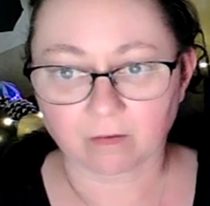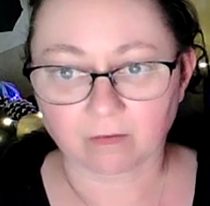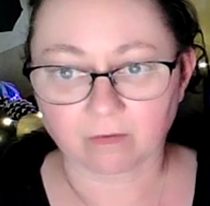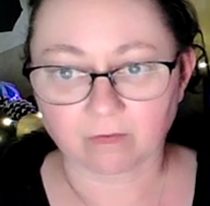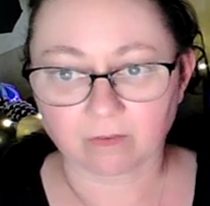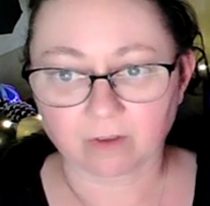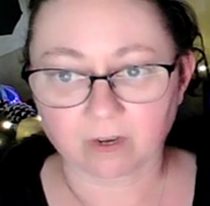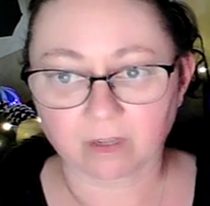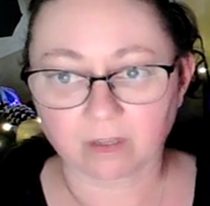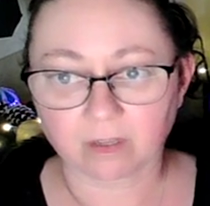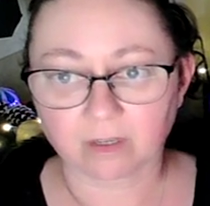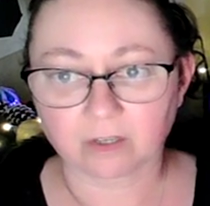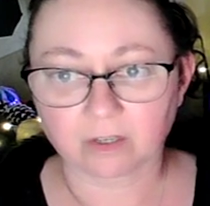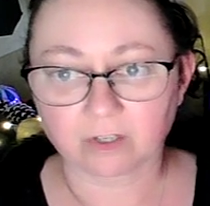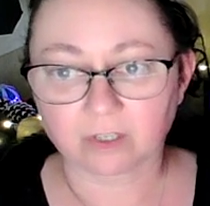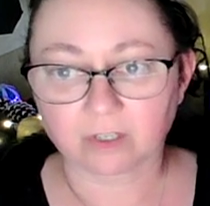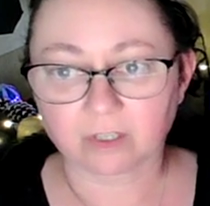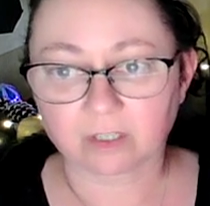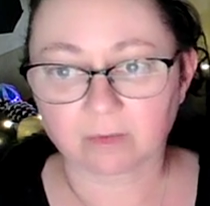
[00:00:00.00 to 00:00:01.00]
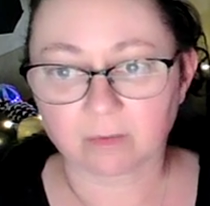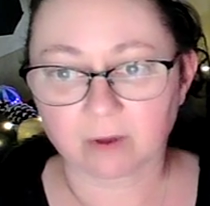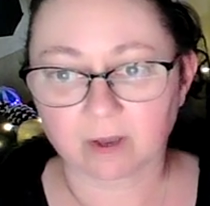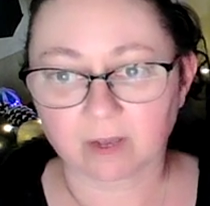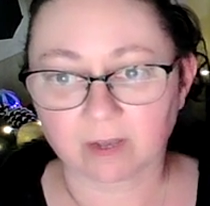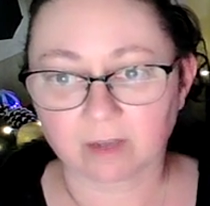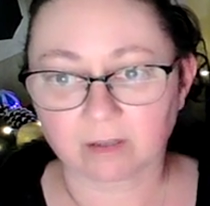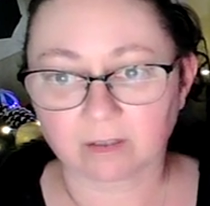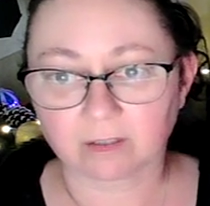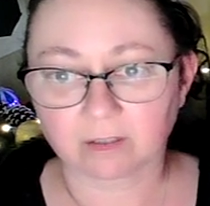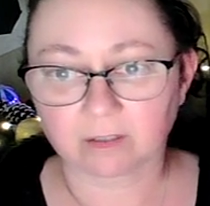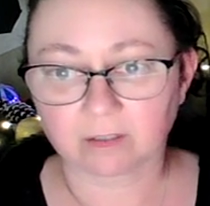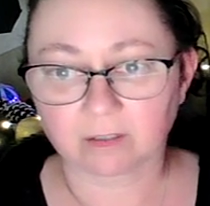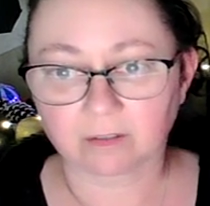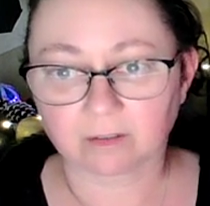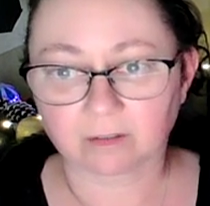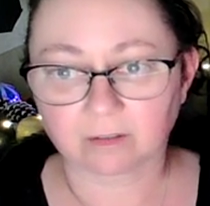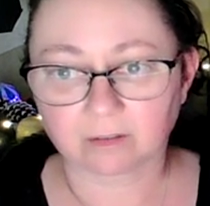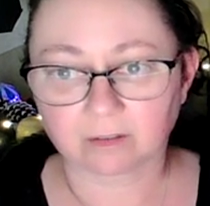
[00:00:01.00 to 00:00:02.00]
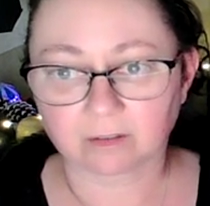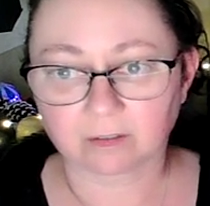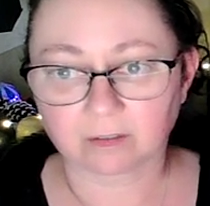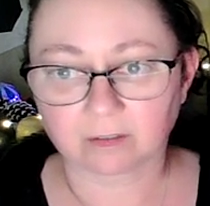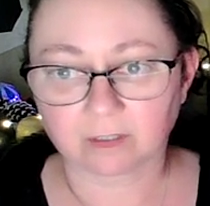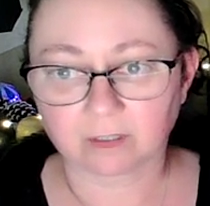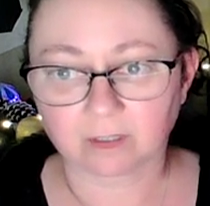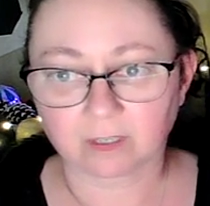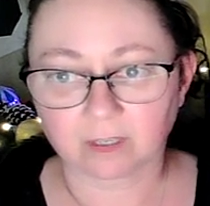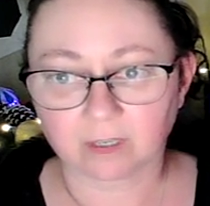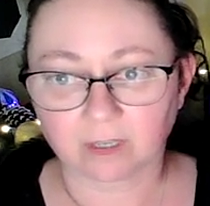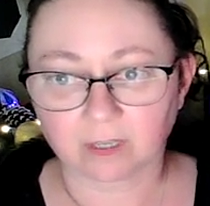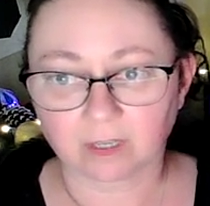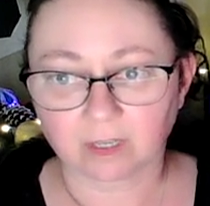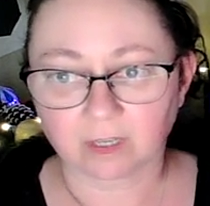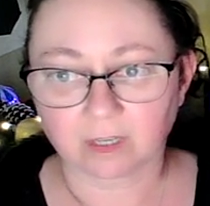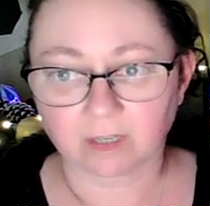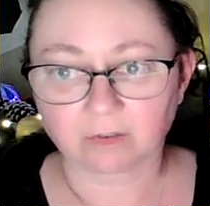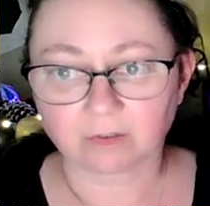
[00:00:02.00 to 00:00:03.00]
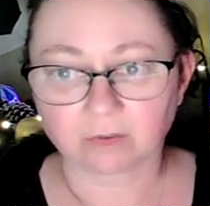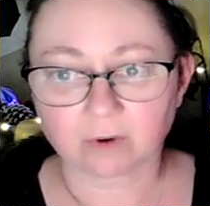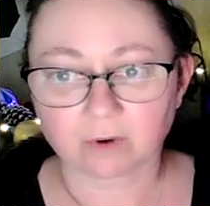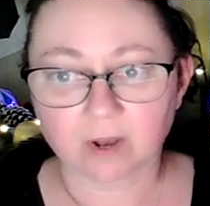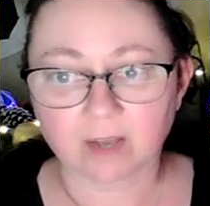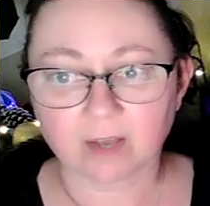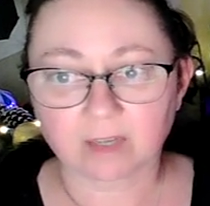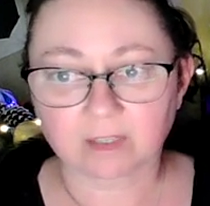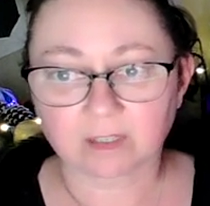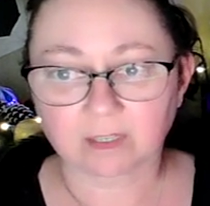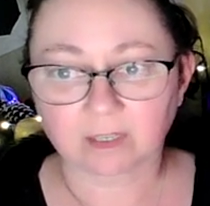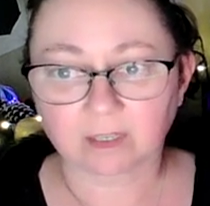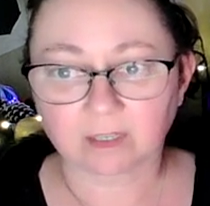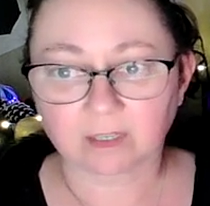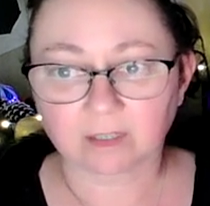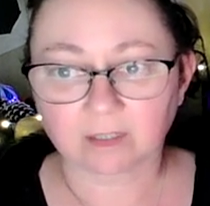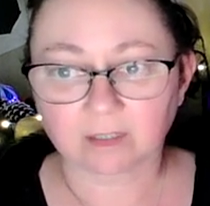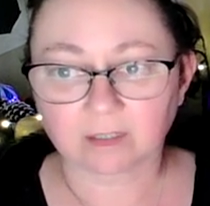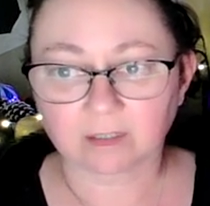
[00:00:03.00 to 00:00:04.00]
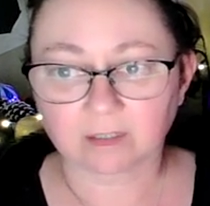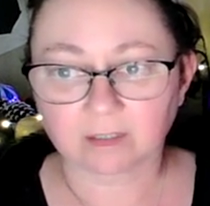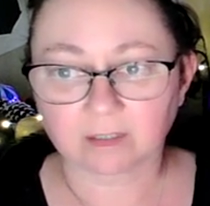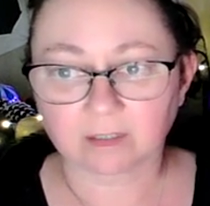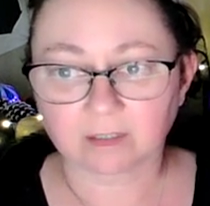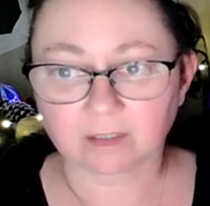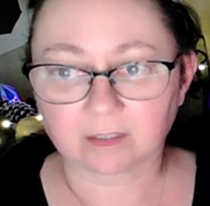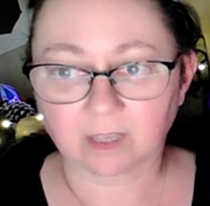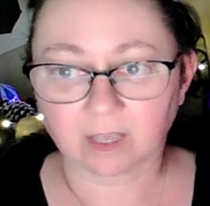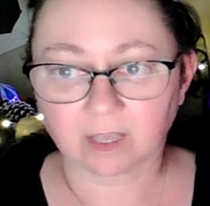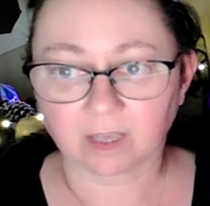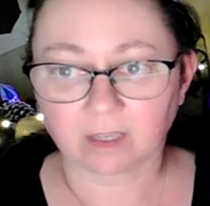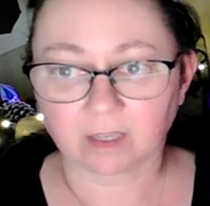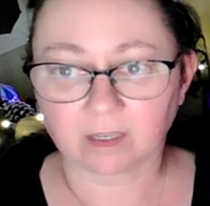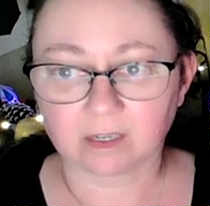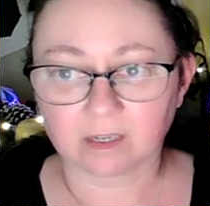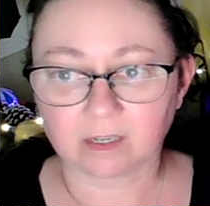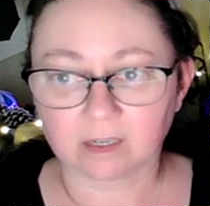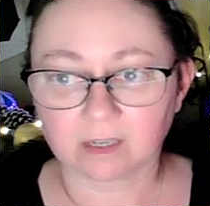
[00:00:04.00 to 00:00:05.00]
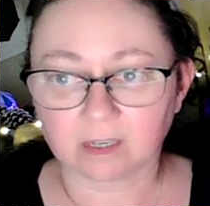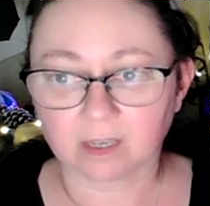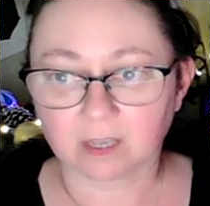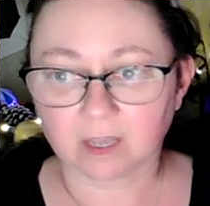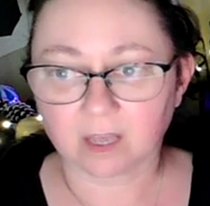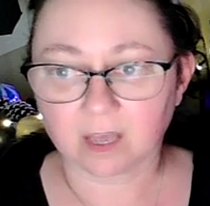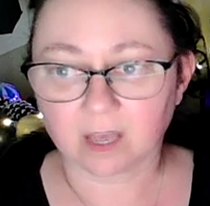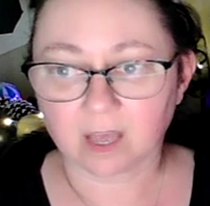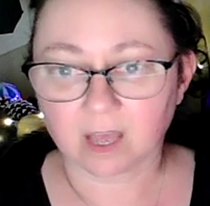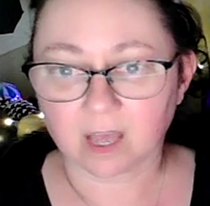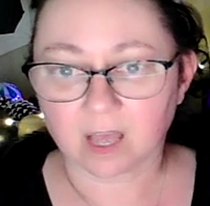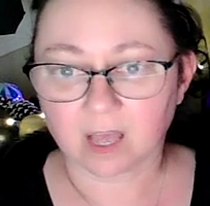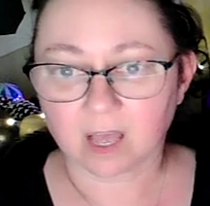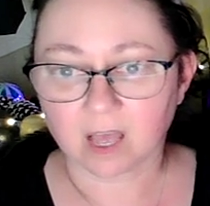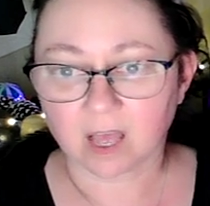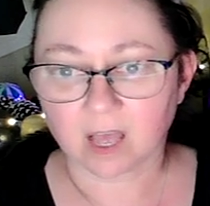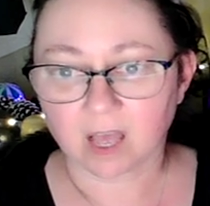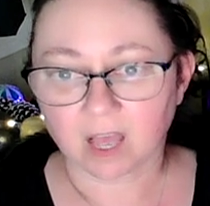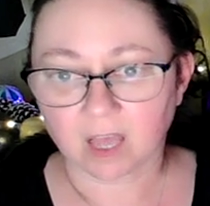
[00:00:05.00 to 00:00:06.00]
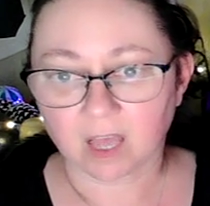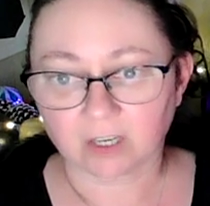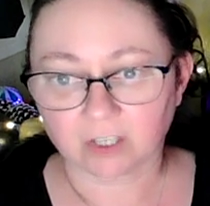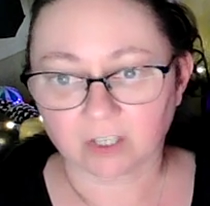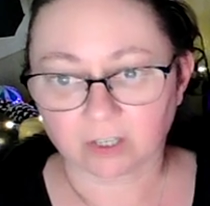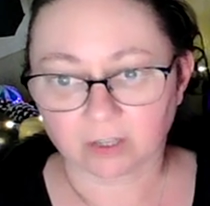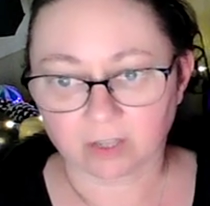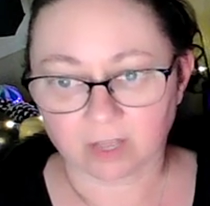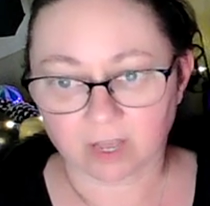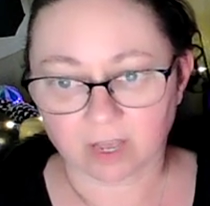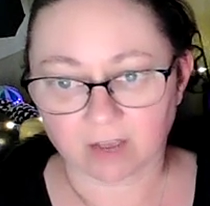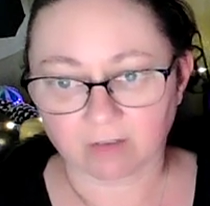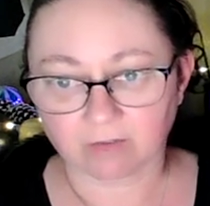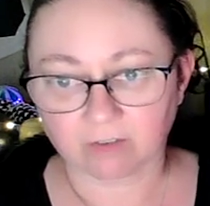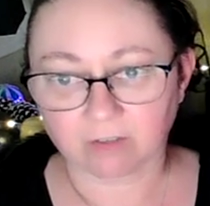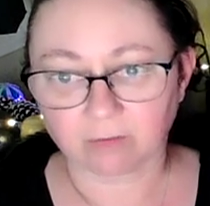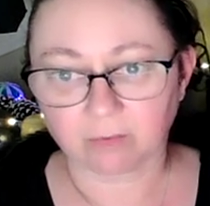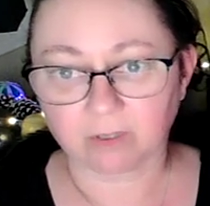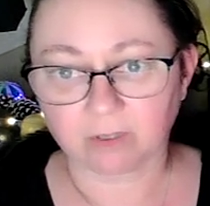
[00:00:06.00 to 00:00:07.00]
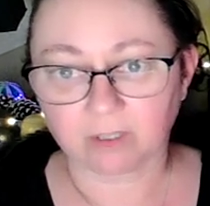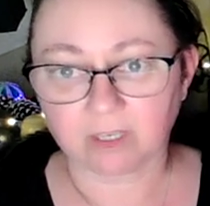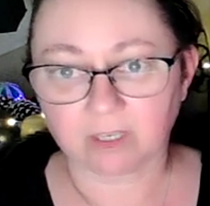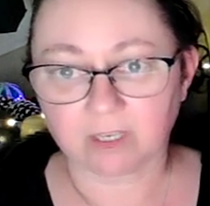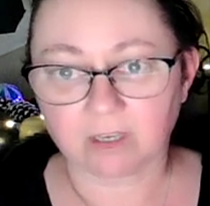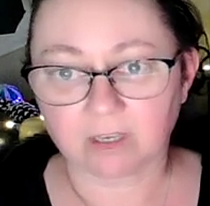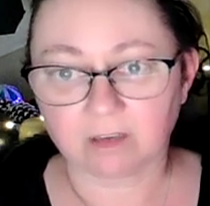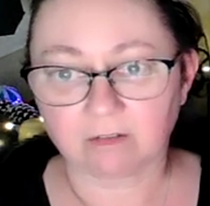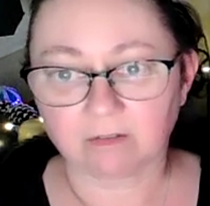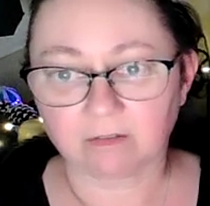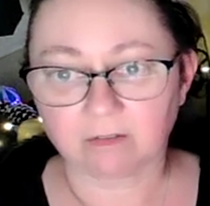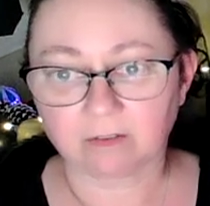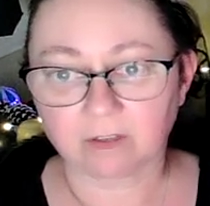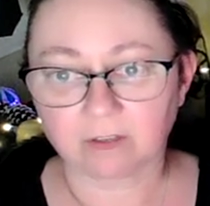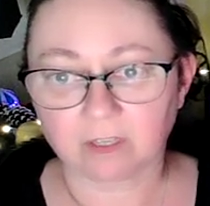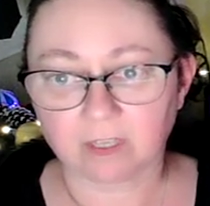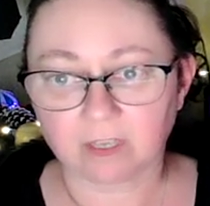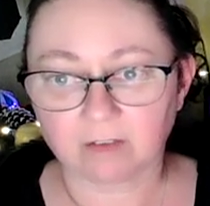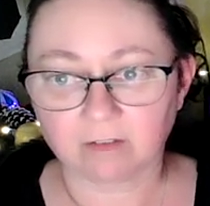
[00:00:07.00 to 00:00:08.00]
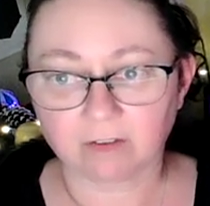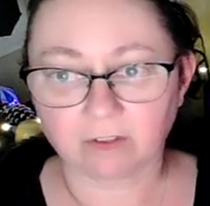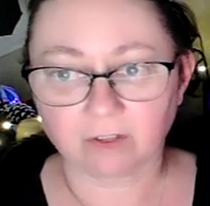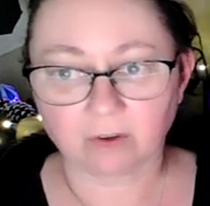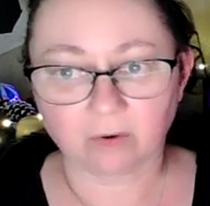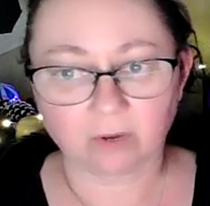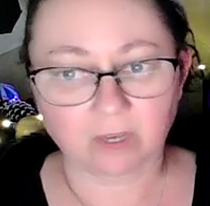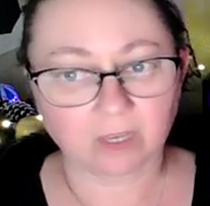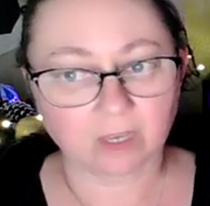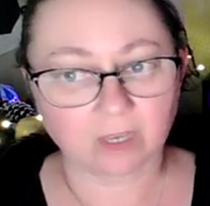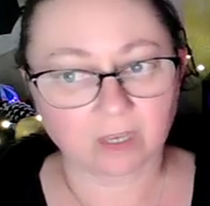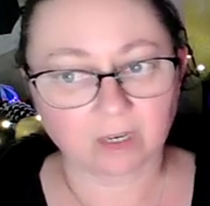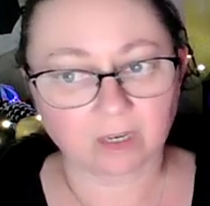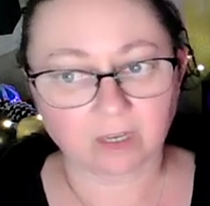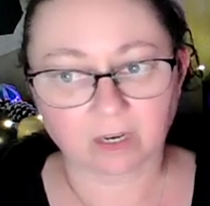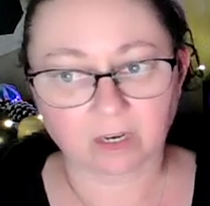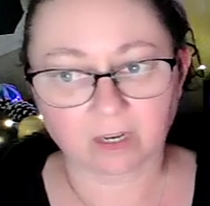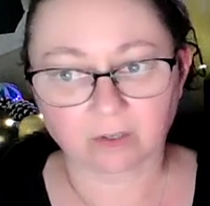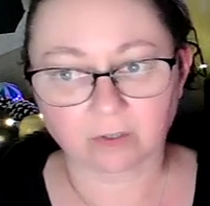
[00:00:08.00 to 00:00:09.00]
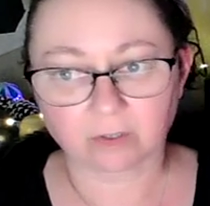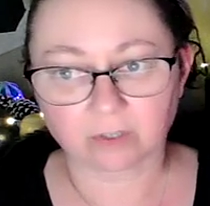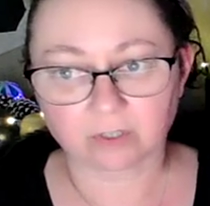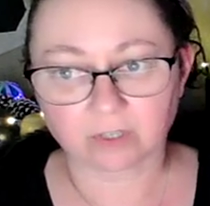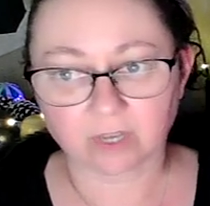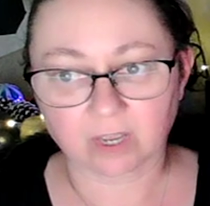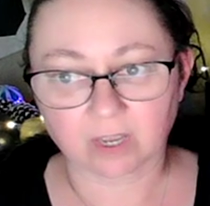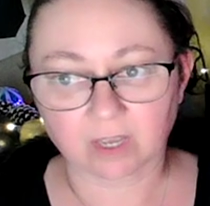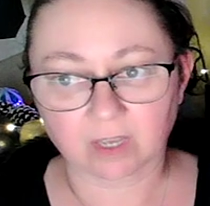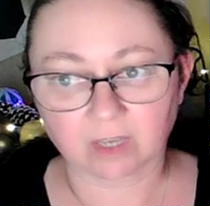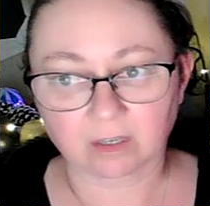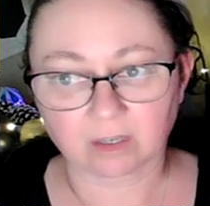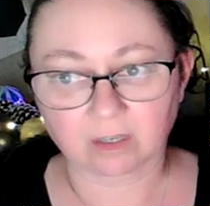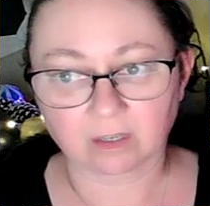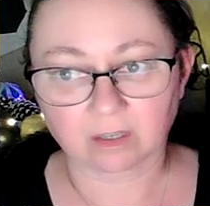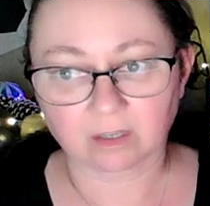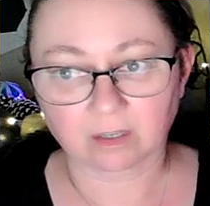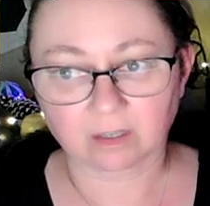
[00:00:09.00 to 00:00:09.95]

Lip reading: Finally, she smiled, and rising, said, I shall have to believe. Even though I cannot understand,